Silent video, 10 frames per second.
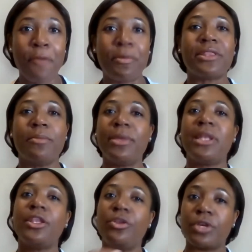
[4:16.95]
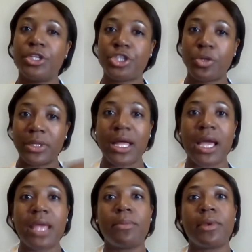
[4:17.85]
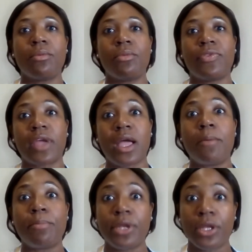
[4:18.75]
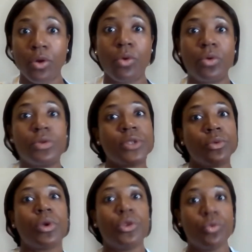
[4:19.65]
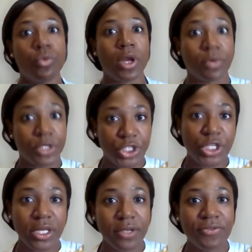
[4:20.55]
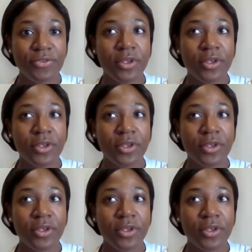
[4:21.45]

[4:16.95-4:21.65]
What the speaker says: But the minute you can show alignment with the company goals and what you want to achieve,